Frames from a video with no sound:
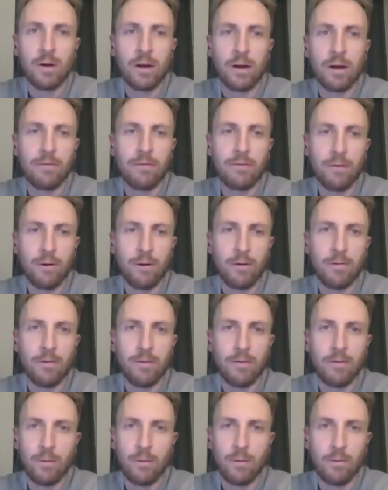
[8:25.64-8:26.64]
for
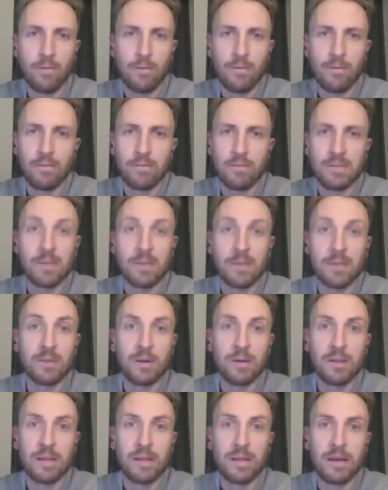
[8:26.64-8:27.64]
some of these
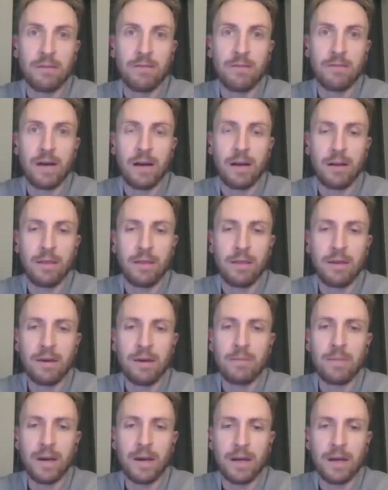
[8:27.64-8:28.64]
books, if not the
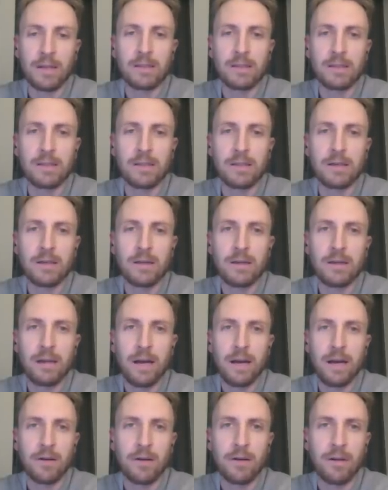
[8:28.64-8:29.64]
biggest
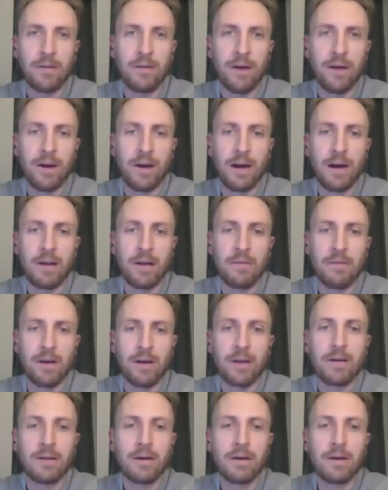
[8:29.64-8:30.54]
handle they've had on any event.